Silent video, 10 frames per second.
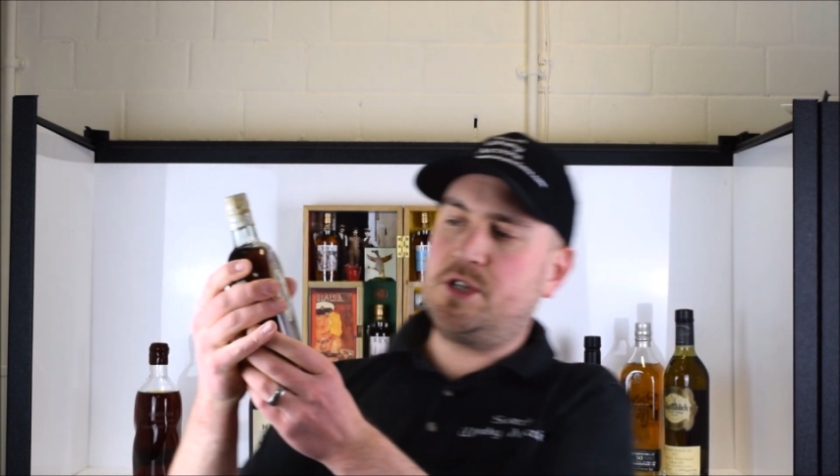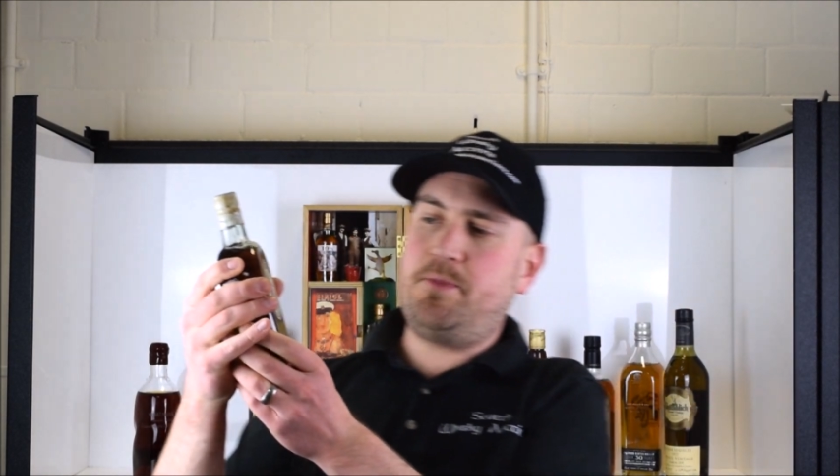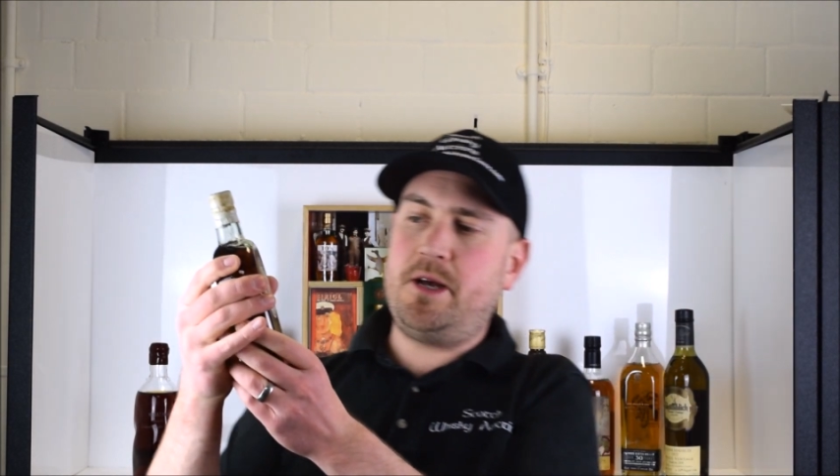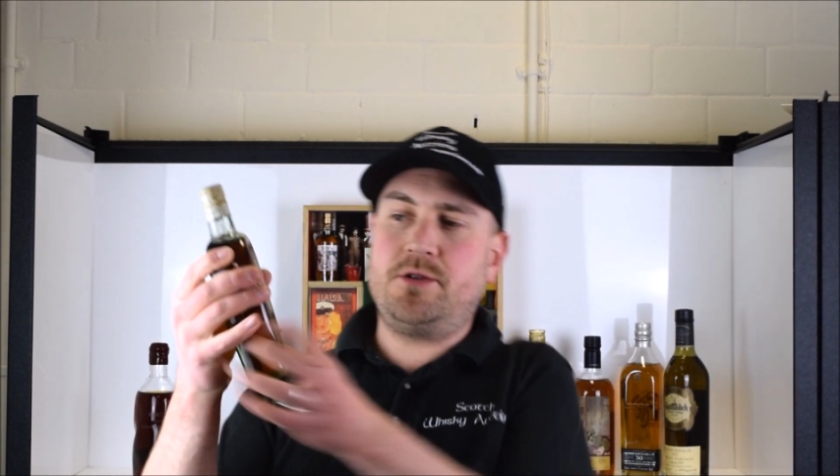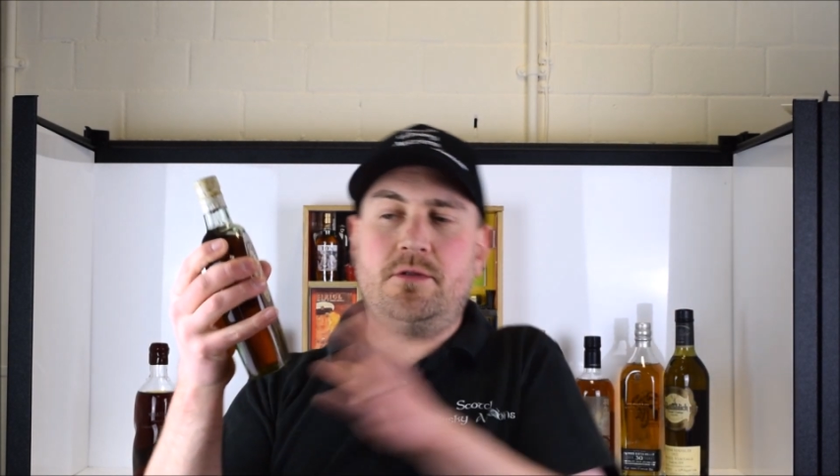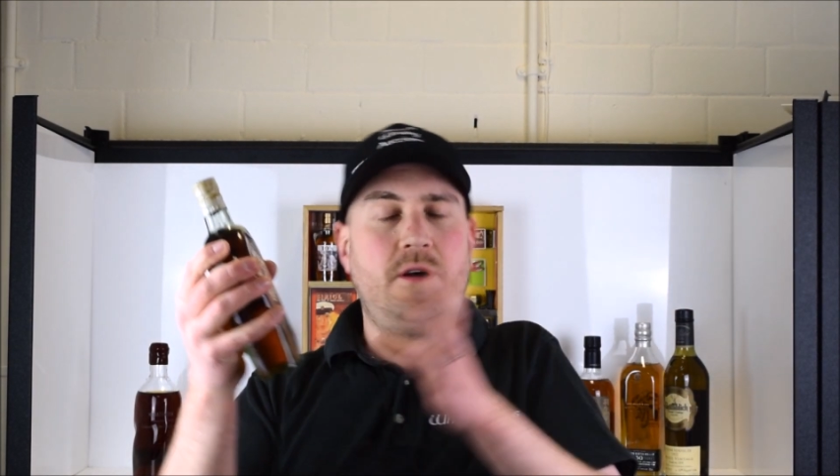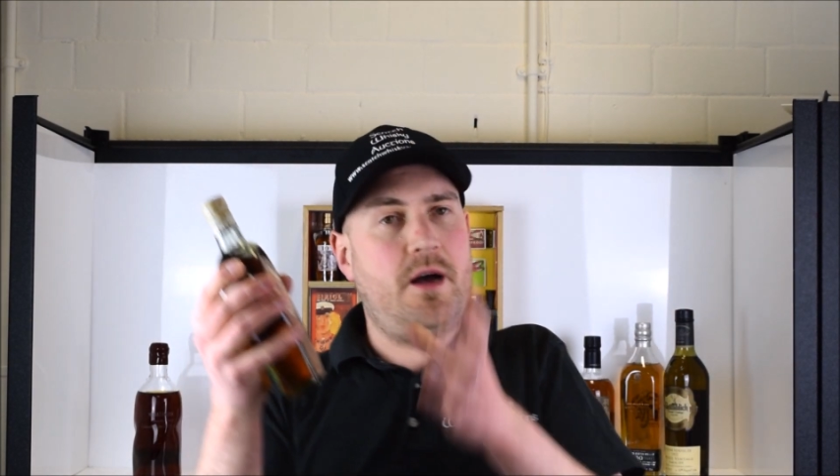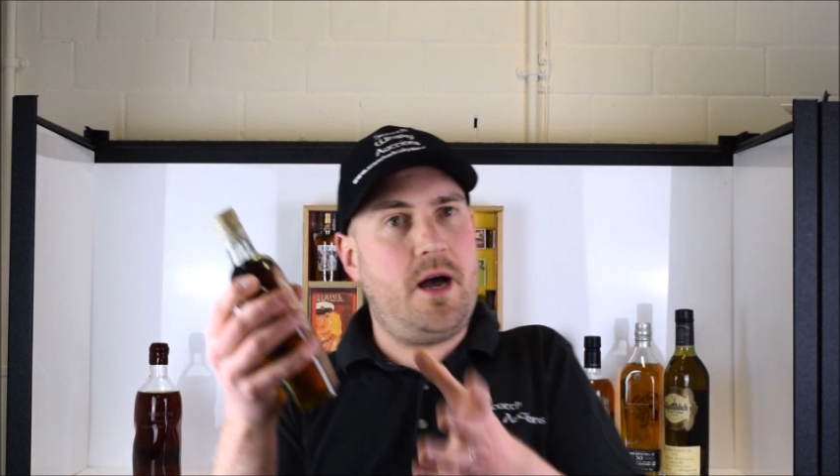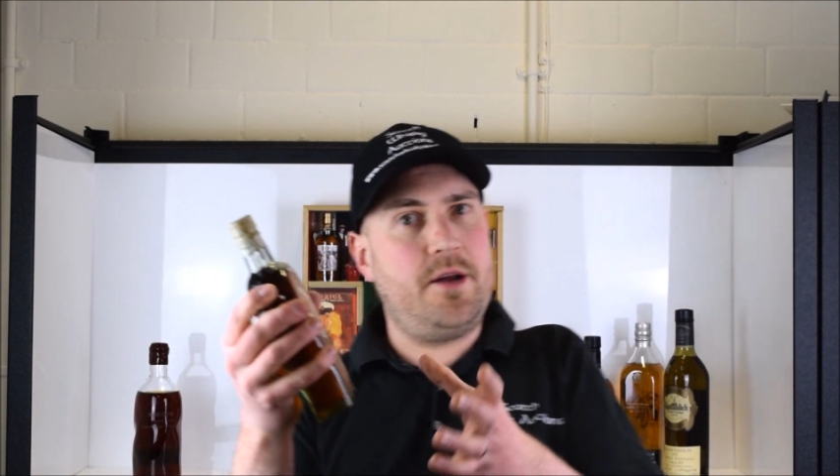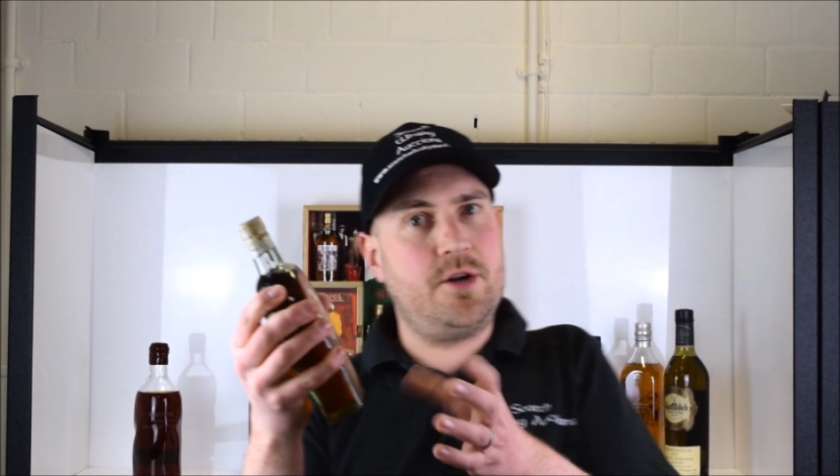Special
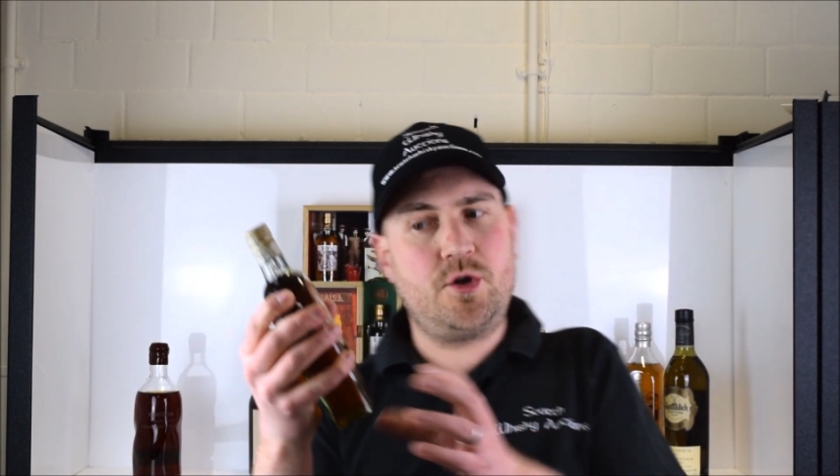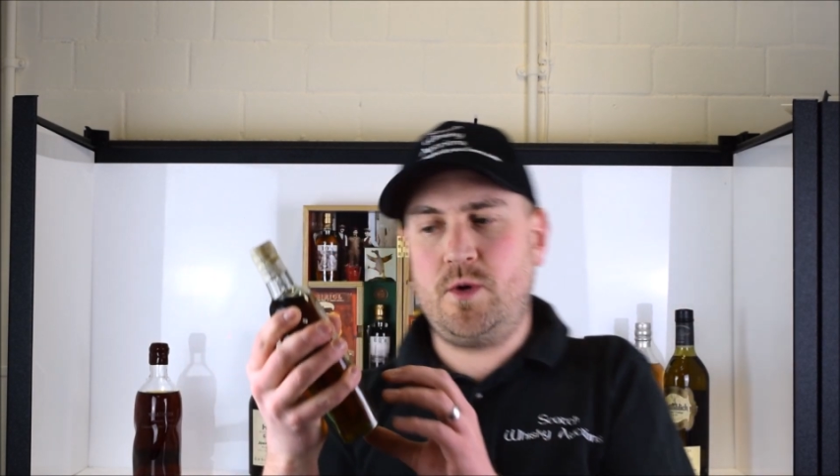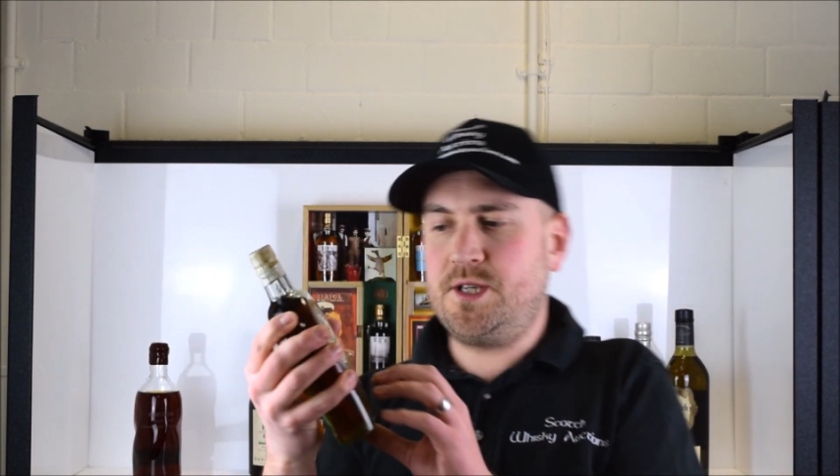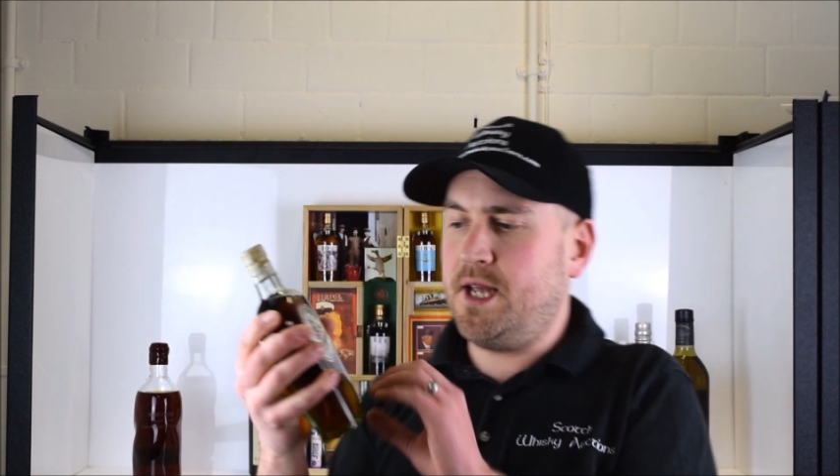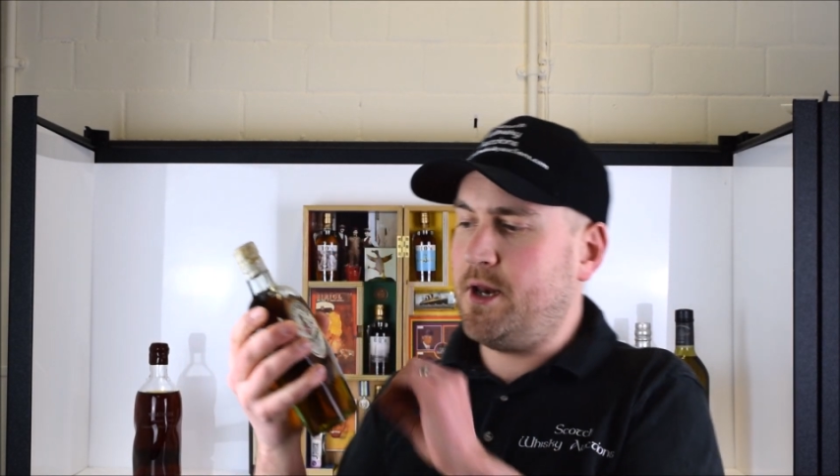Irish Whiskey.